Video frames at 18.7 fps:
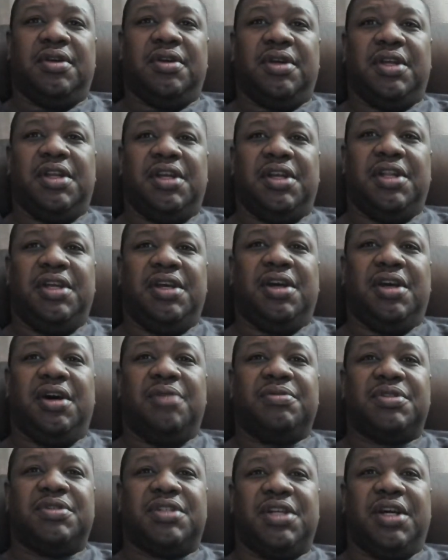And then he
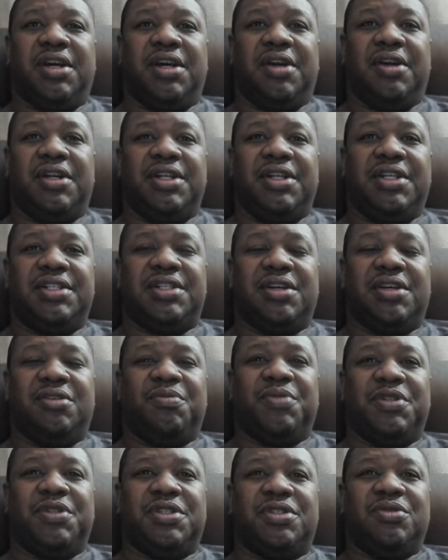comes there and he's
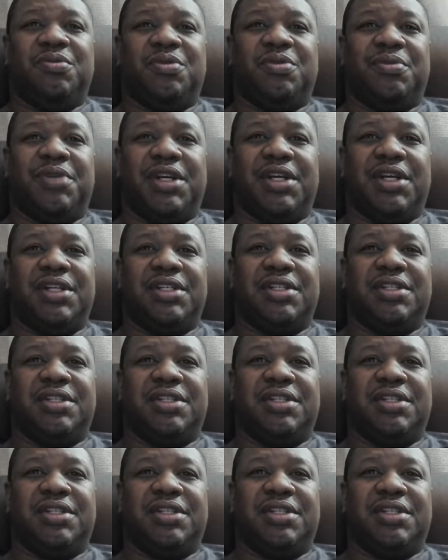helping Superman.